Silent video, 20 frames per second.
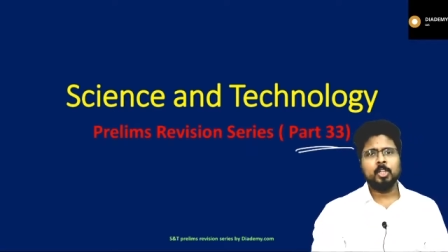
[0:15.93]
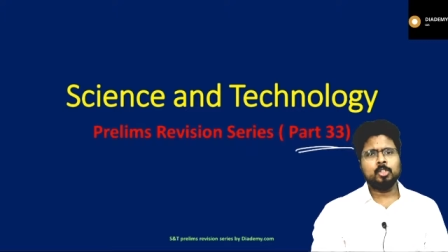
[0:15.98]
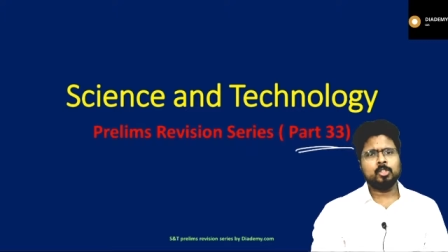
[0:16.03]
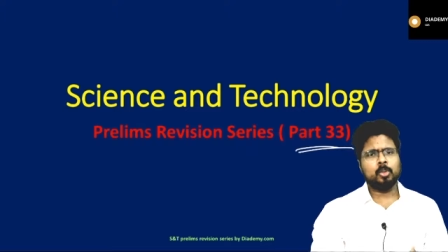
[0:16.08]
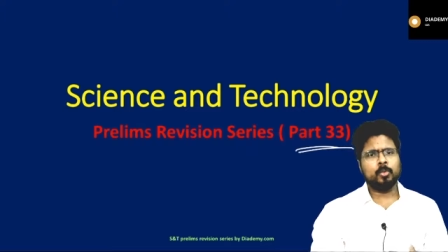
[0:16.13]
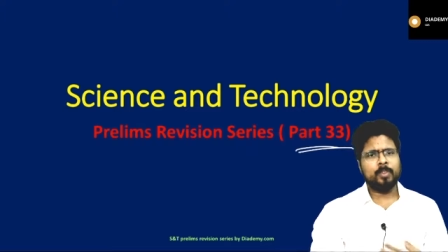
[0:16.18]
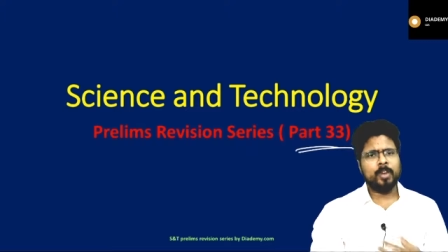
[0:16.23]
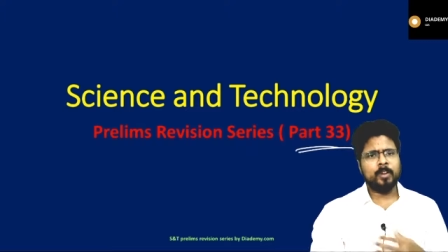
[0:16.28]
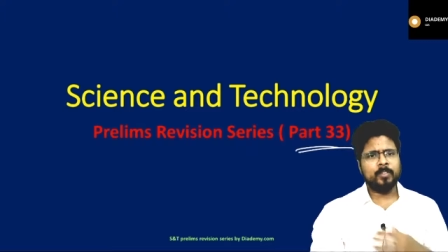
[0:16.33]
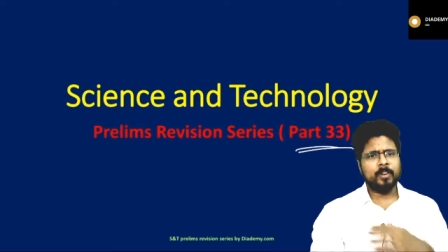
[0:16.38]

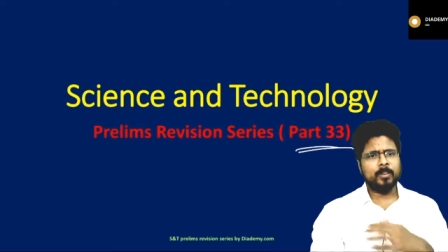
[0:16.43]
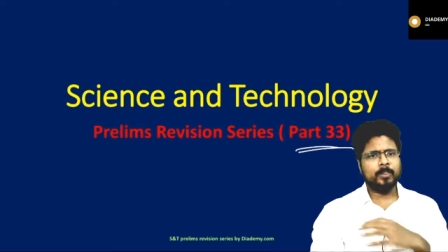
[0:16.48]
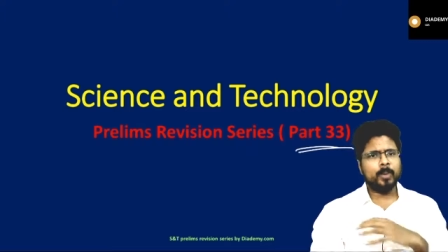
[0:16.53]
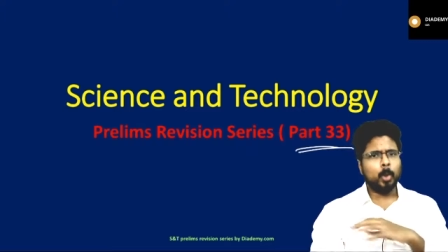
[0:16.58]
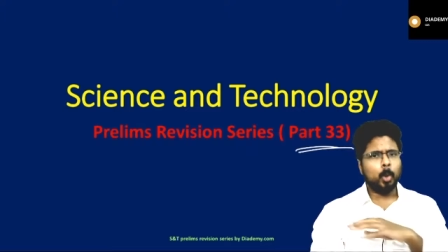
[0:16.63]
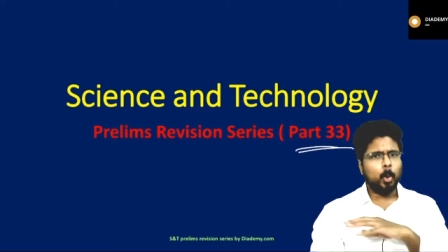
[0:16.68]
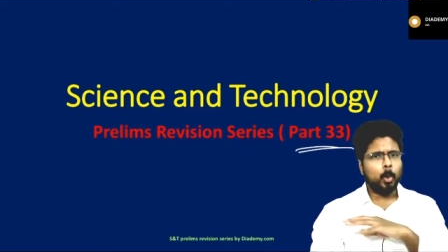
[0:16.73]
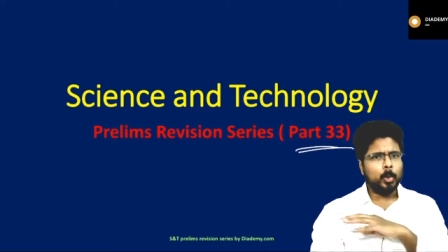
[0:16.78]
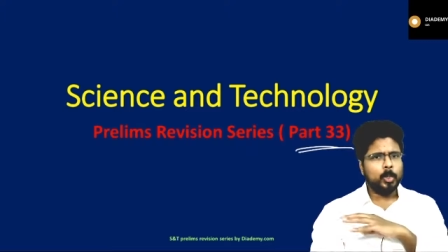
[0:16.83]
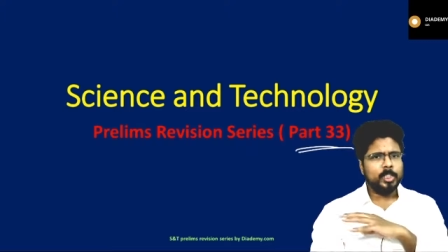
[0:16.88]
So we have
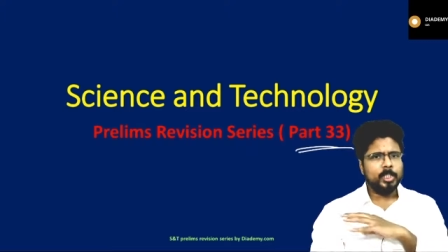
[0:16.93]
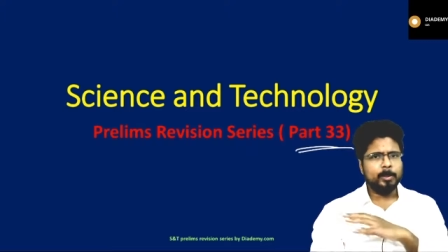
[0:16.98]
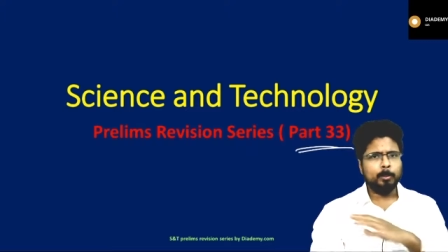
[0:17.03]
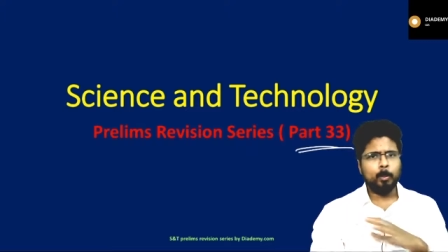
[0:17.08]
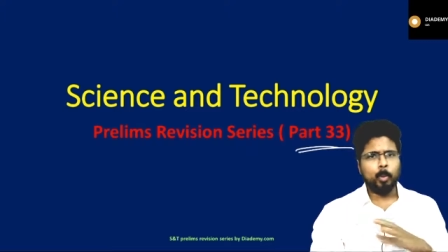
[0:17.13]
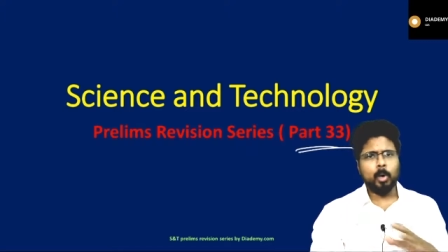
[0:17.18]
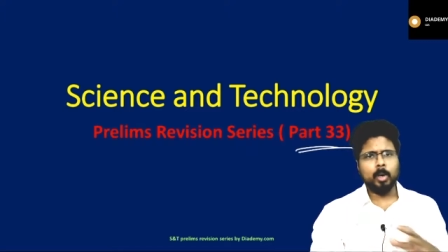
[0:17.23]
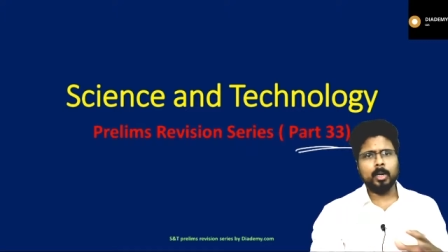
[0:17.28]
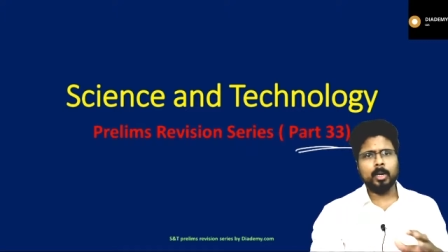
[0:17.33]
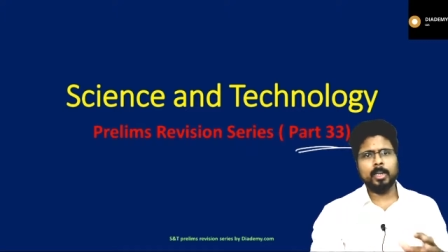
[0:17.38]
covered all the
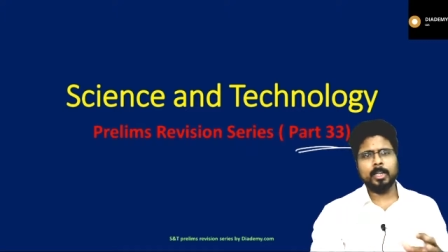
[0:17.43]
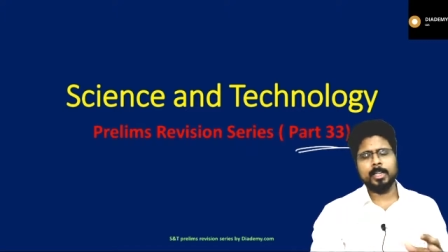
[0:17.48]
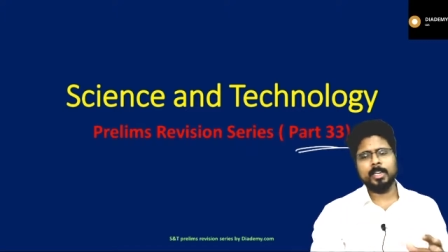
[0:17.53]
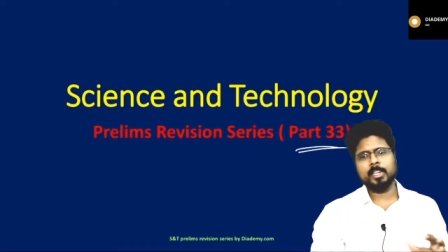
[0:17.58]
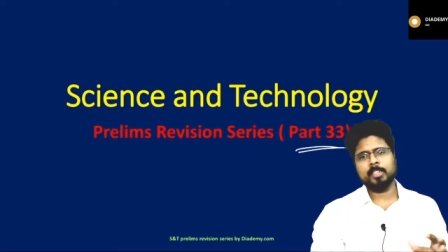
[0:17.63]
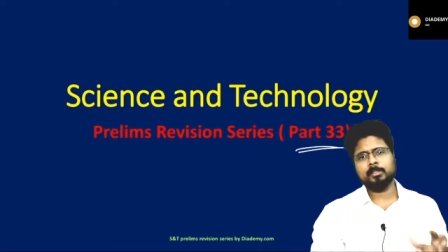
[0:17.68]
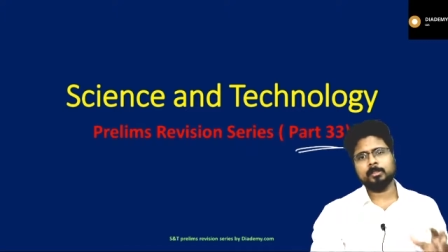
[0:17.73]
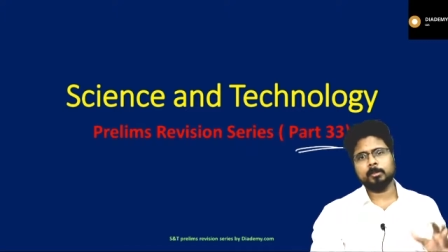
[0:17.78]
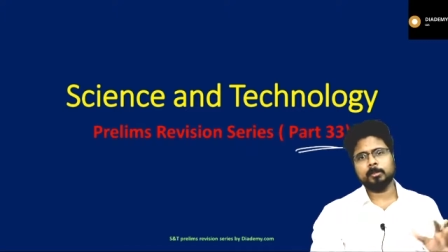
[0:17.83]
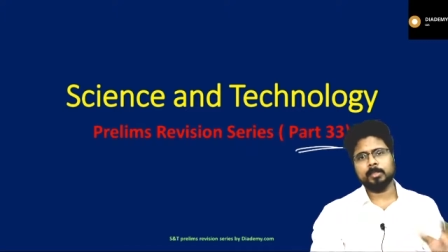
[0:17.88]
important
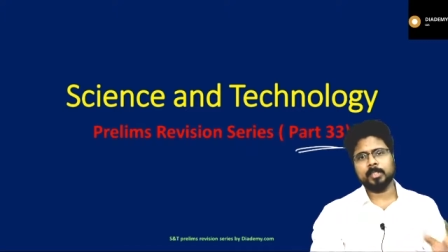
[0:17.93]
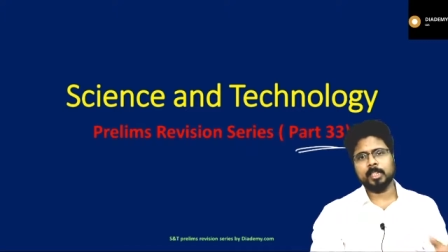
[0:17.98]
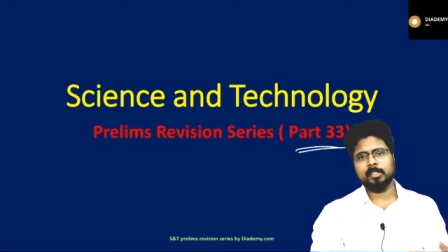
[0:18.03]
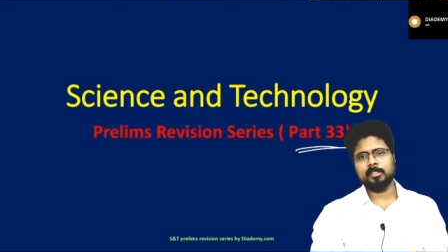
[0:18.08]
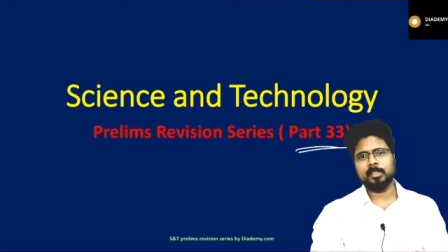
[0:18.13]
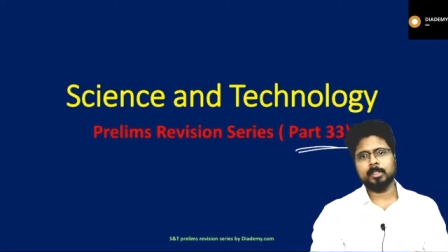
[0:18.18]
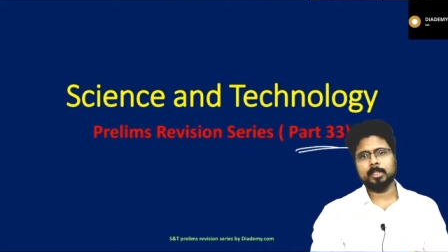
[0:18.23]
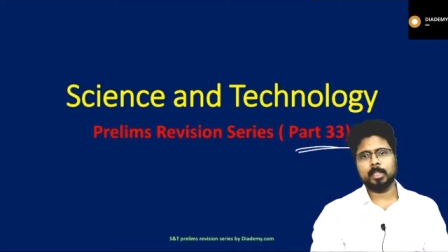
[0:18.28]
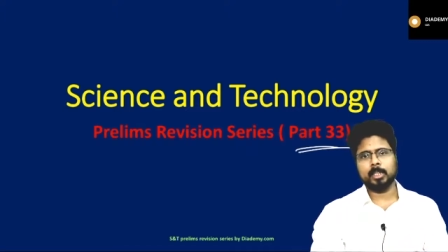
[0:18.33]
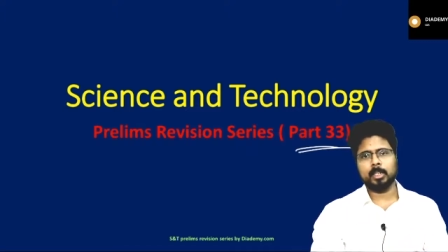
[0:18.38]
areas from
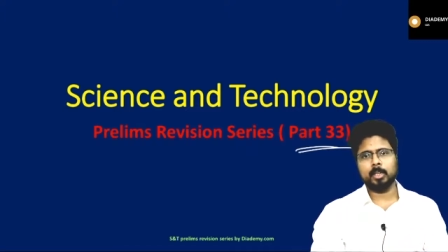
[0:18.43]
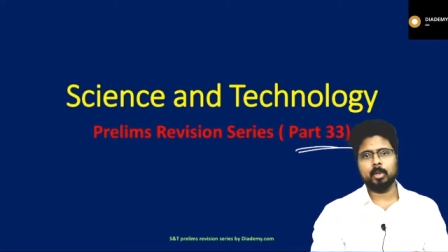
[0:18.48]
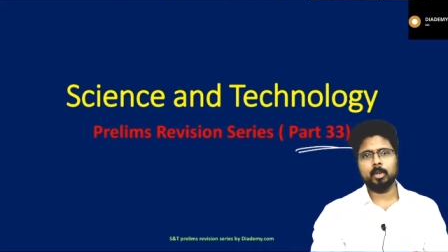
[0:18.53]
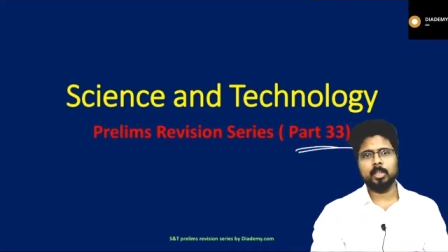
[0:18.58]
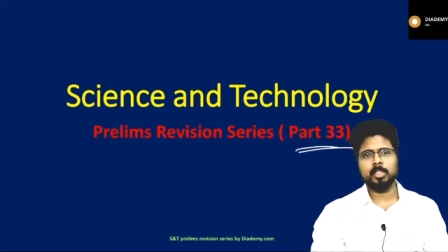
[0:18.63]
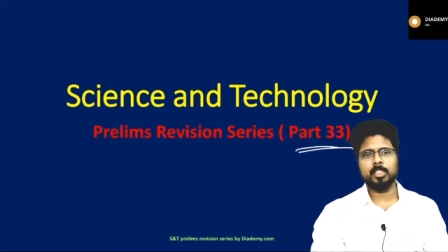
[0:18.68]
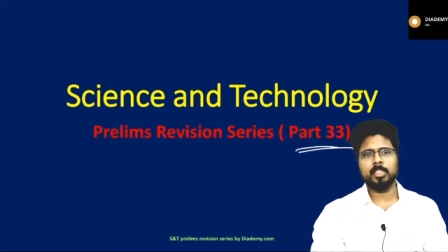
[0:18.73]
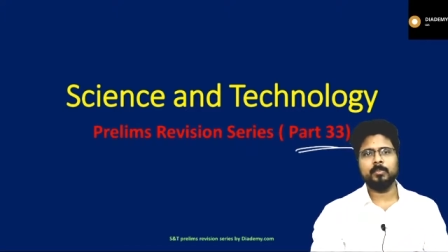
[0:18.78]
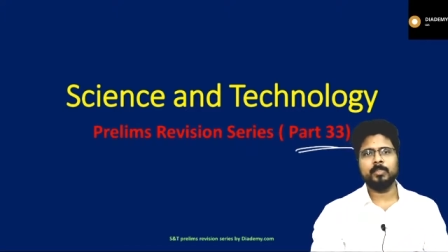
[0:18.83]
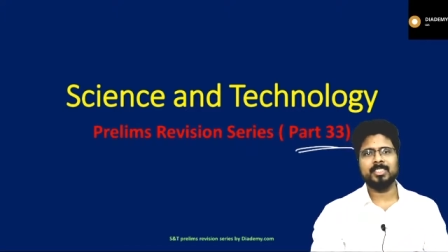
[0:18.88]
science and
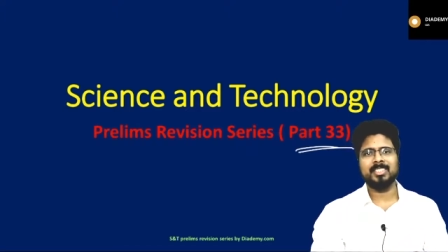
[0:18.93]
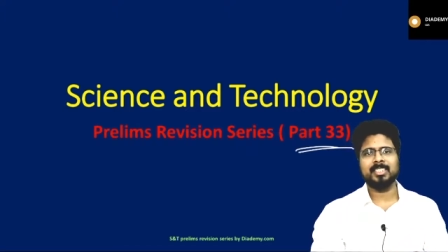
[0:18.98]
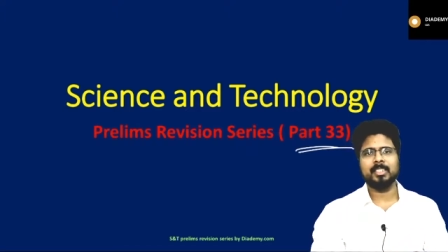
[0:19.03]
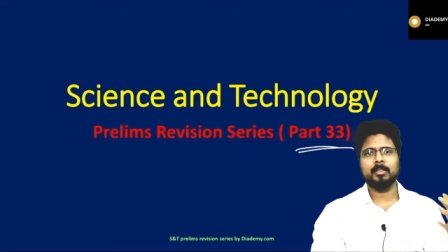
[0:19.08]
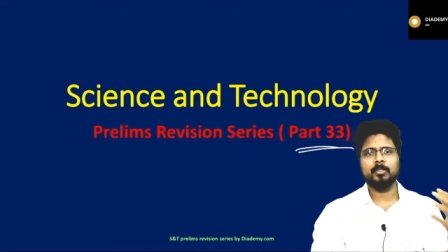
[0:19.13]
technology which,